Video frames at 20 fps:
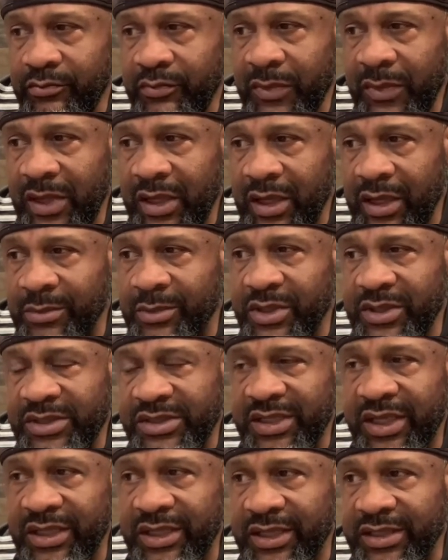I'm gonna
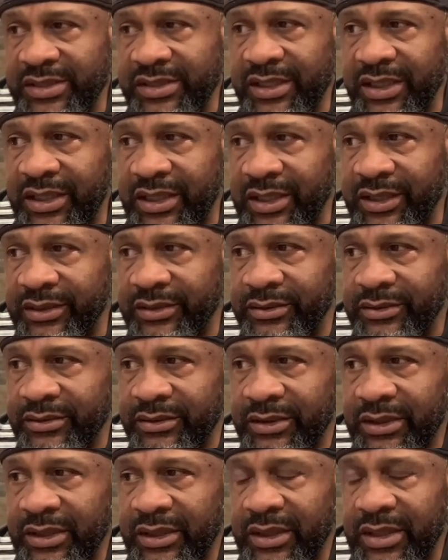say that's uh
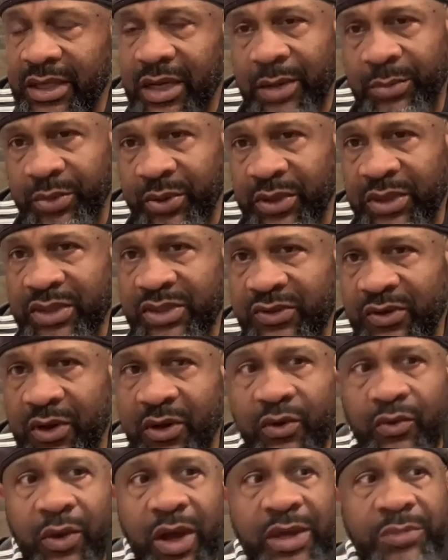a pretty
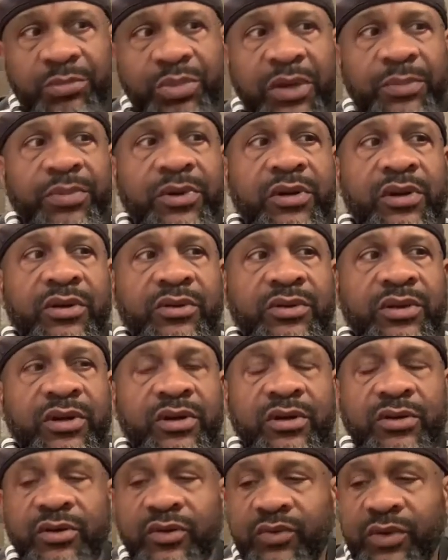strong white pepper note there
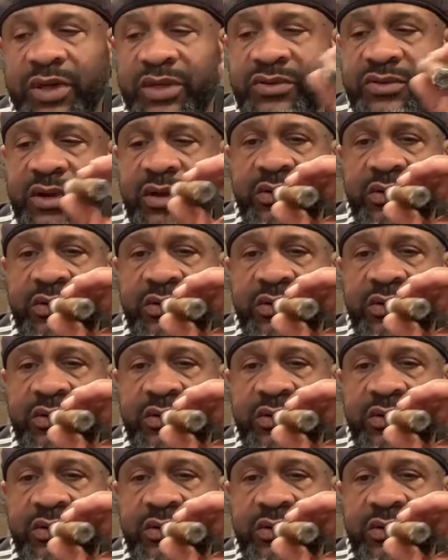on the retro.